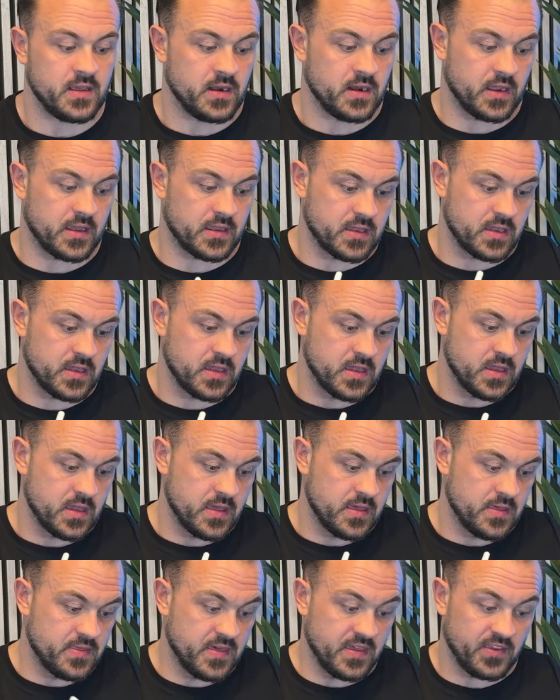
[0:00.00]
Like
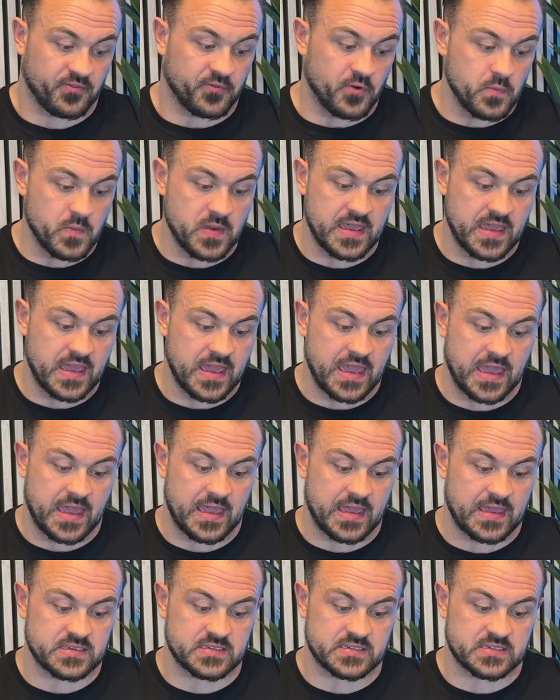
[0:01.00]
this for me here
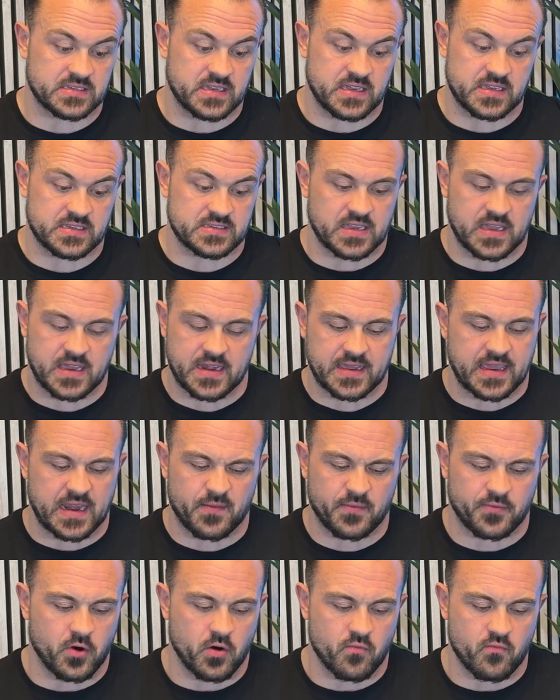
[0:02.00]
is, and again,
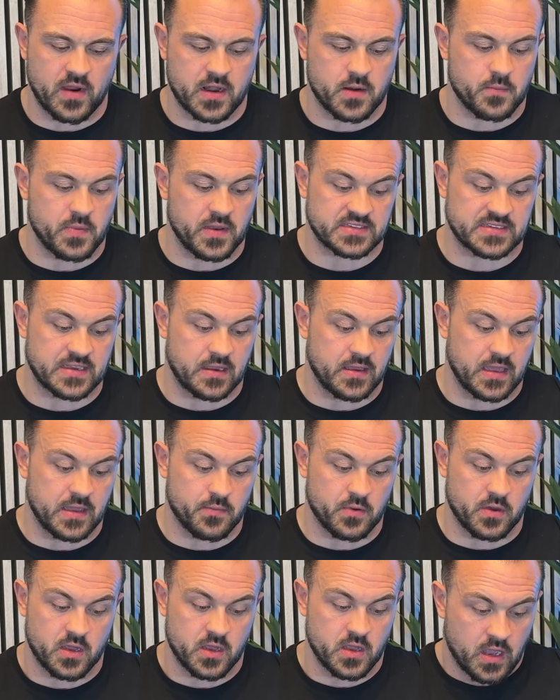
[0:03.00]
I'm throwing random bits out here,
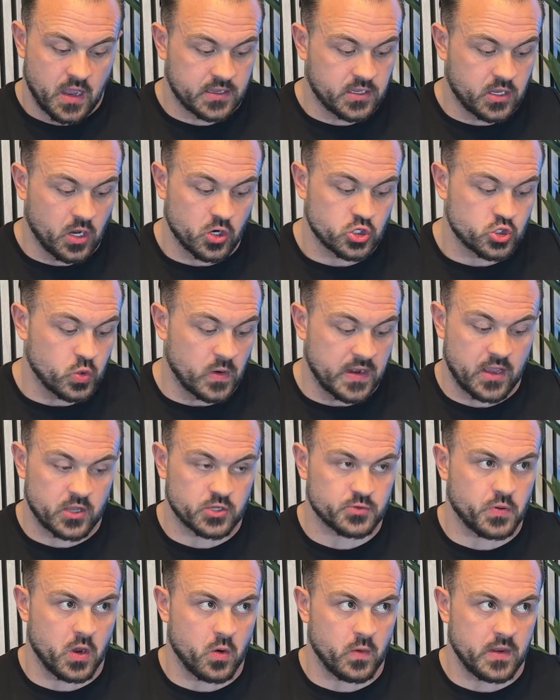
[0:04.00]
but I coach 20
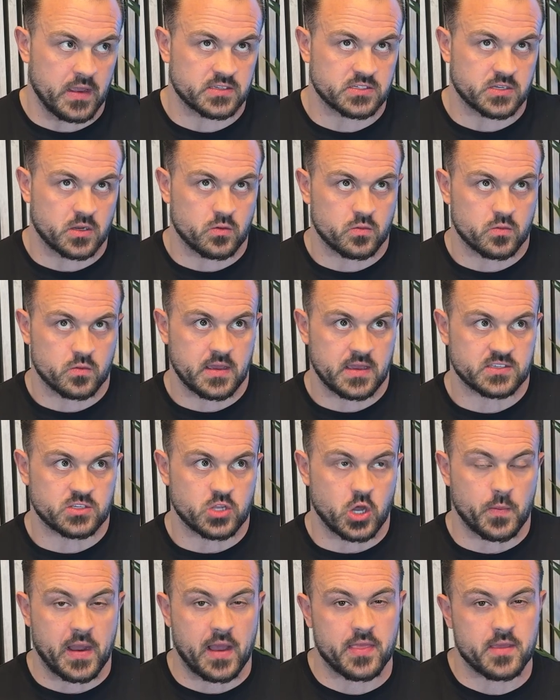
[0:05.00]
hours per week. So it's
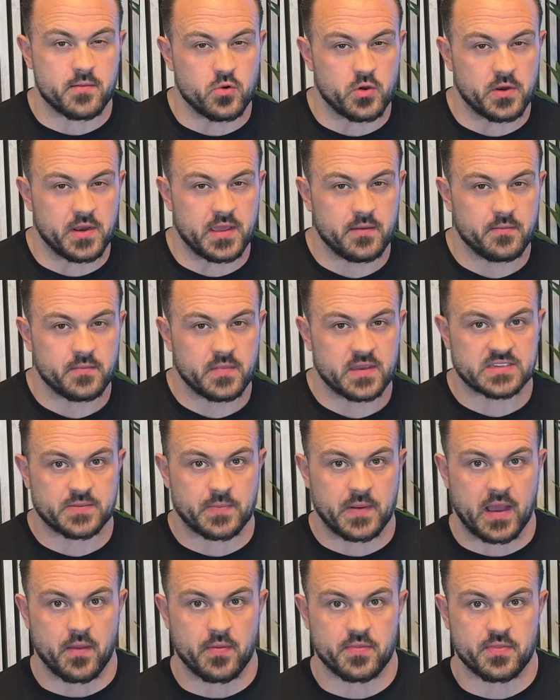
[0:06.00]
not about the money, it's
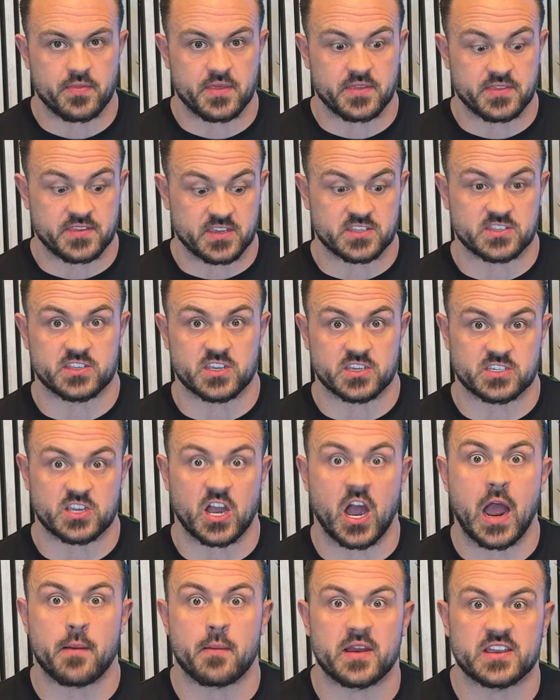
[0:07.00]
about the
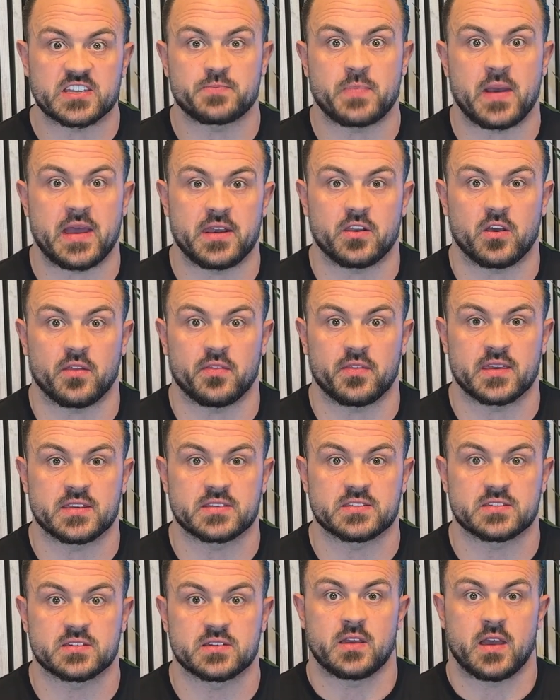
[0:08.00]
time I spend on
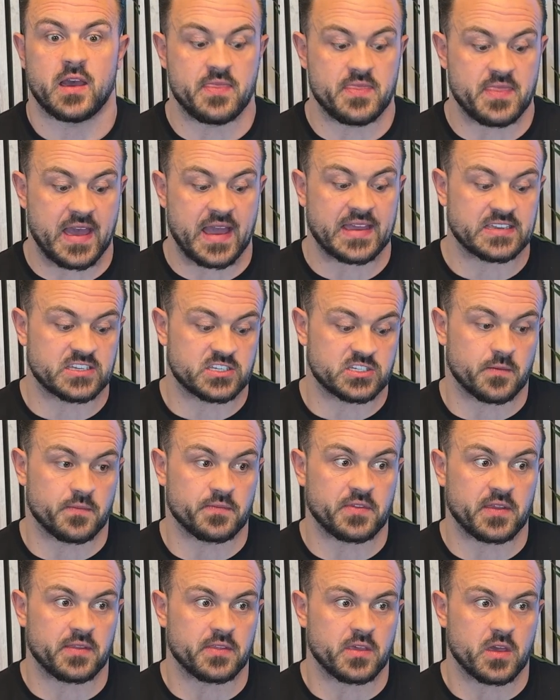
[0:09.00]
this. And that is
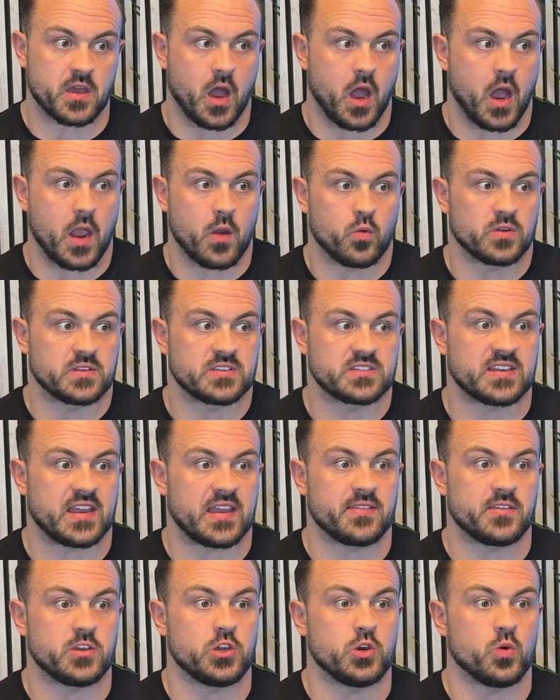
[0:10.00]
something that I would
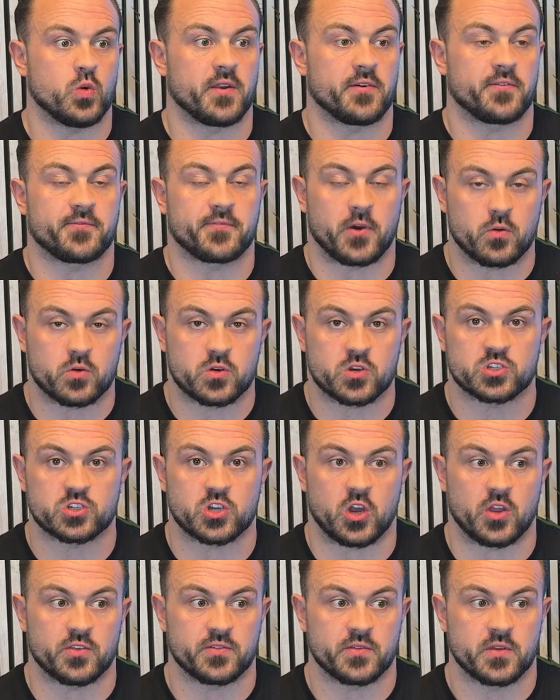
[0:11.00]
say that you want to focus
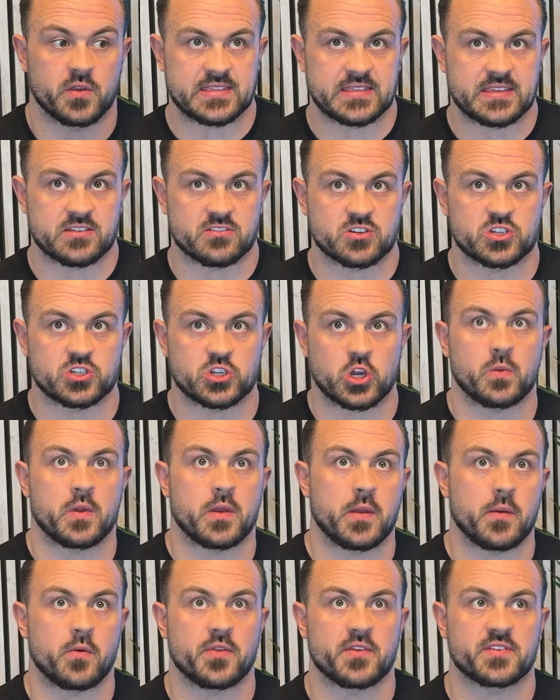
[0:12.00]
on. There are so many
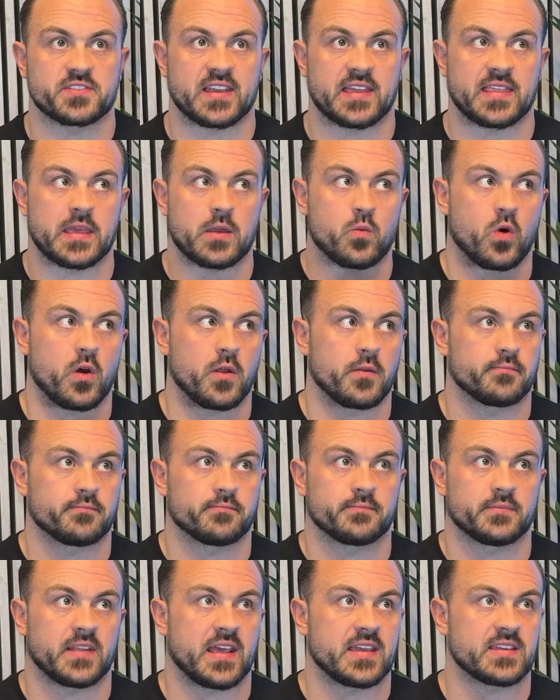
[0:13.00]
people that say they want,
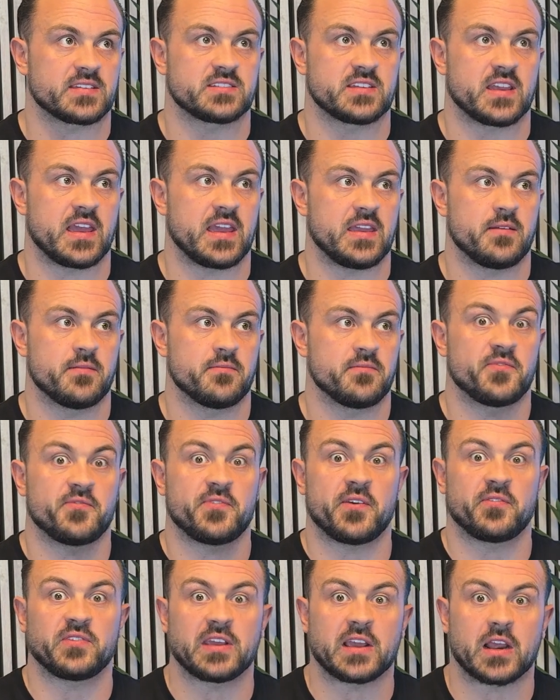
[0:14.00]
let's say
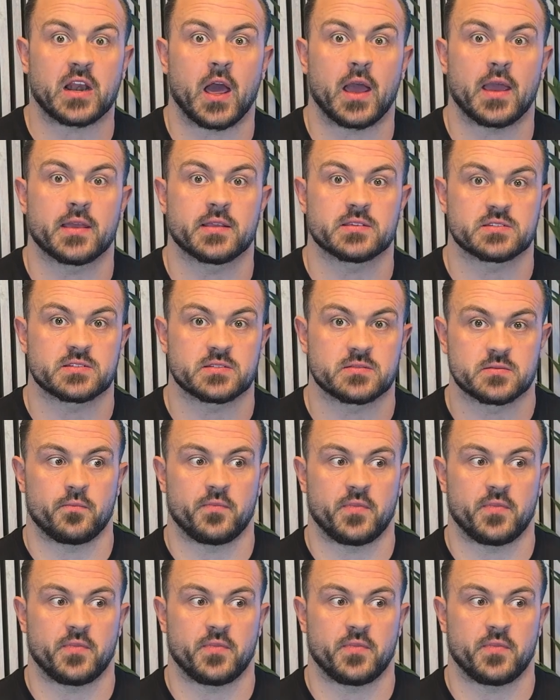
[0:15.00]
50 clients.